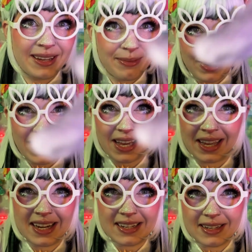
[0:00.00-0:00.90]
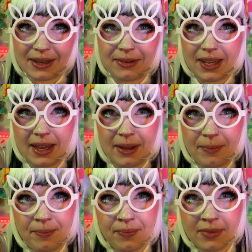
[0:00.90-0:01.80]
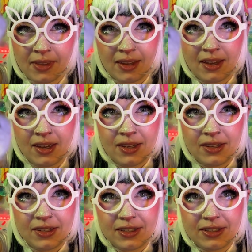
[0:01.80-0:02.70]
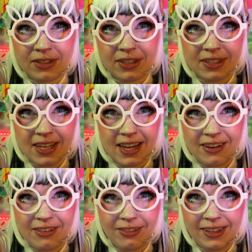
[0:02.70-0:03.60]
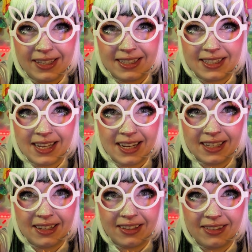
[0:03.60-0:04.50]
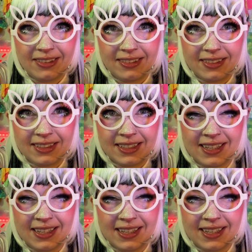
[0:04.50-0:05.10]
Behind? Okay. So just carefully setting those.